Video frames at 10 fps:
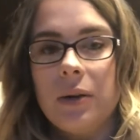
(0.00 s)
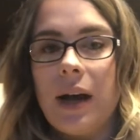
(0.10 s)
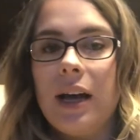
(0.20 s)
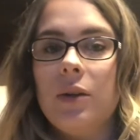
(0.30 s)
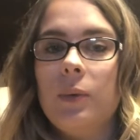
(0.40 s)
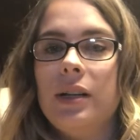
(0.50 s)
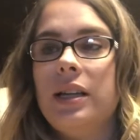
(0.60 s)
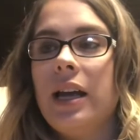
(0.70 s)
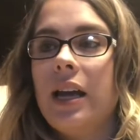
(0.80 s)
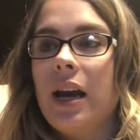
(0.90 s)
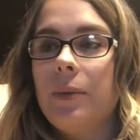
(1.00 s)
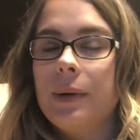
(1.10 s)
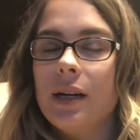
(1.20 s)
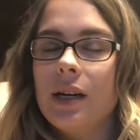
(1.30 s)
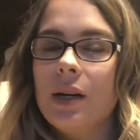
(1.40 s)
I had one day at
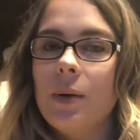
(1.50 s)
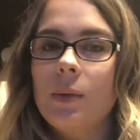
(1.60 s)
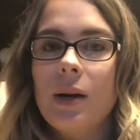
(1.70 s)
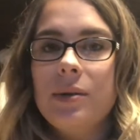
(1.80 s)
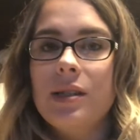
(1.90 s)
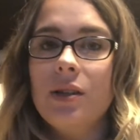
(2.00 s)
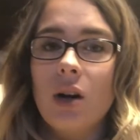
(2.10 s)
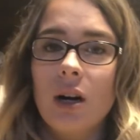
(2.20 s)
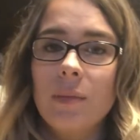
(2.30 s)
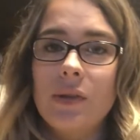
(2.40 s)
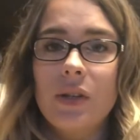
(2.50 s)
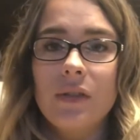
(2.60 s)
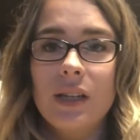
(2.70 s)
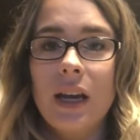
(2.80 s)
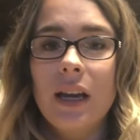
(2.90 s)
work where I was in the car most of
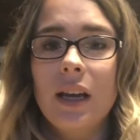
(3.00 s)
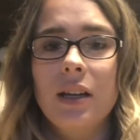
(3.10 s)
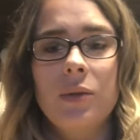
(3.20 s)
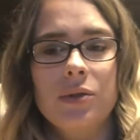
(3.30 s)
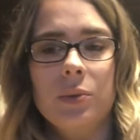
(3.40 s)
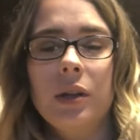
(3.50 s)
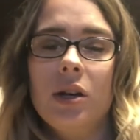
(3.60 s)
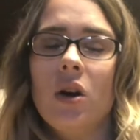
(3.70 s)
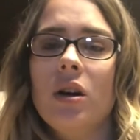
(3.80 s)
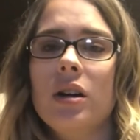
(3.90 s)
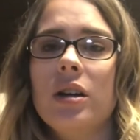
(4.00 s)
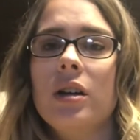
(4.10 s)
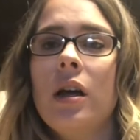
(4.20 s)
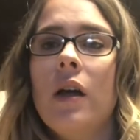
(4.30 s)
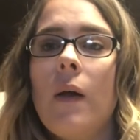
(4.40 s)
the day, and it was really hard
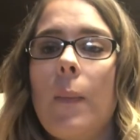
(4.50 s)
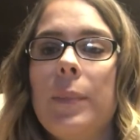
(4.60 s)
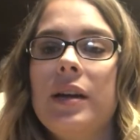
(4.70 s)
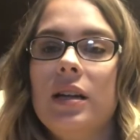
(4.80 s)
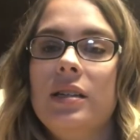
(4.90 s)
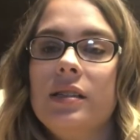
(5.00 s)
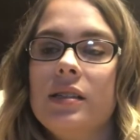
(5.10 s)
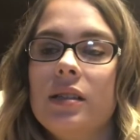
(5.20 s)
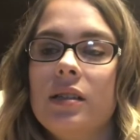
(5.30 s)
because